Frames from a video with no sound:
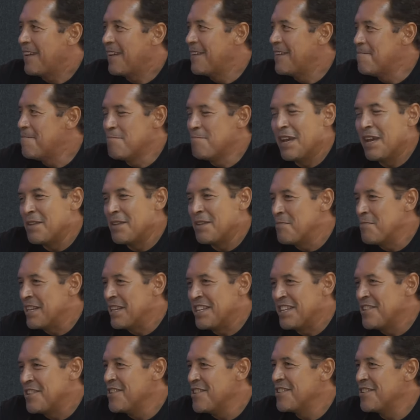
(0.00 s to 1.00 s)

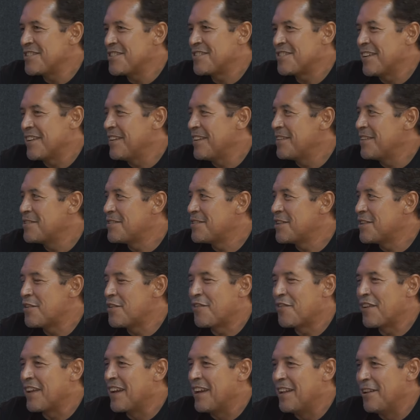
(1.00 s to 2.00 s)
Many years I
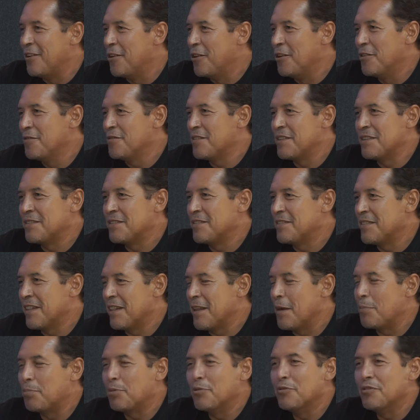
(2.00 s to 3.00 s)
surfing alone in
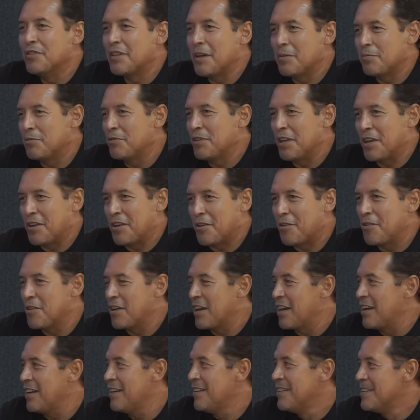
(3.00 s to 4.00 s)
La Punta, Punta
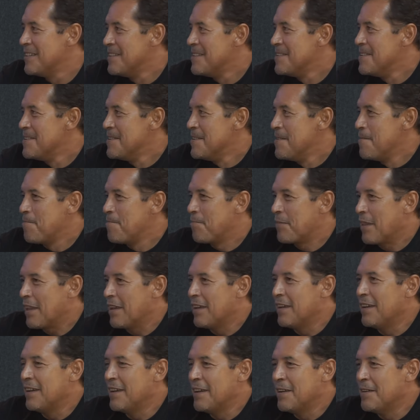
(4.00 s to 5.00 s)
Roca,
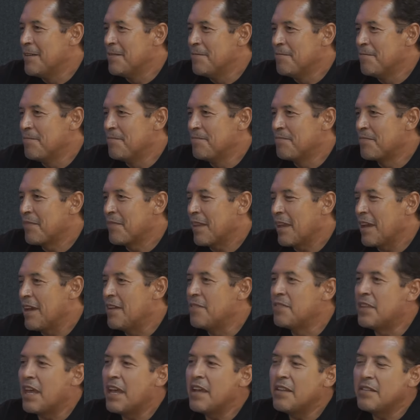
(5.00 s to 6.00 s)
and
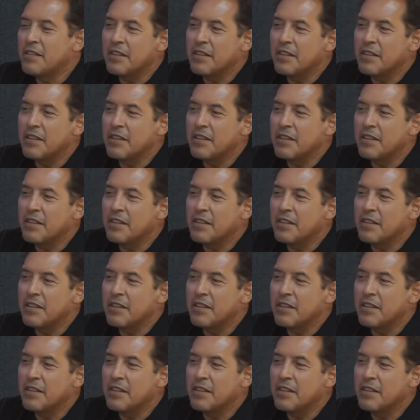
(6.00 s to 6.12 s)
then